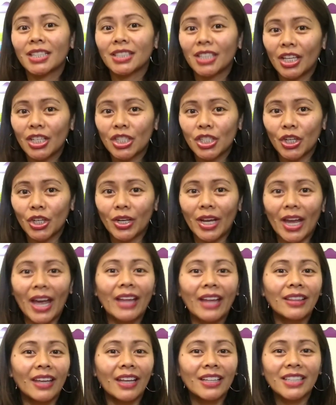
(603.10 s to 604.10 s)
attention,
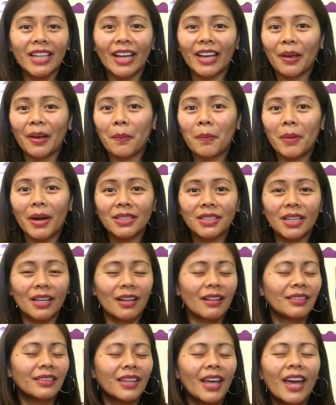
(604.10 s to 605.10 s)
and it's like a magic.
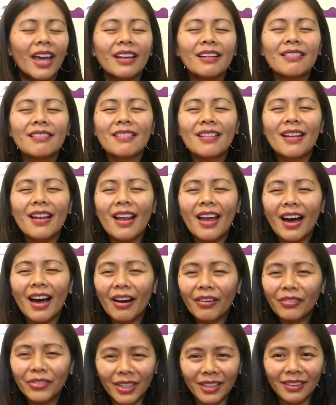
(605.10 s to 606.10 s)
They
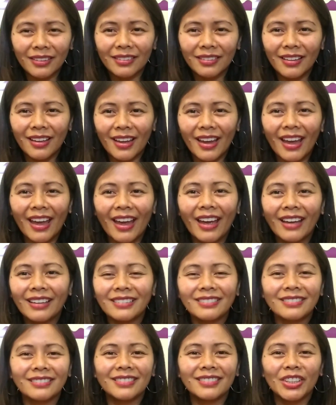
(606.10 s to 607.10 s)
love it,
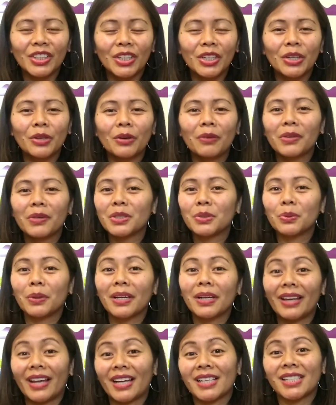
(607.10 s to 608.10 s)
and you
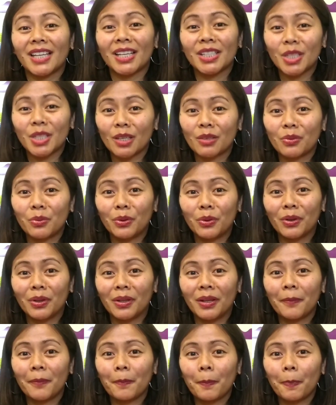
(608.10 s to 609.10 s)
eventually like
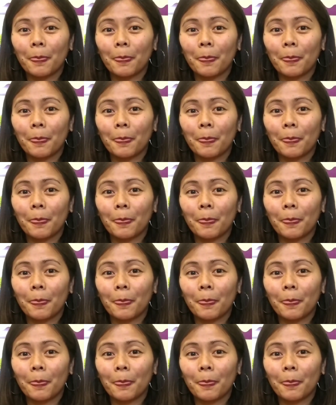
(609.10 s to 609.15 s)
successful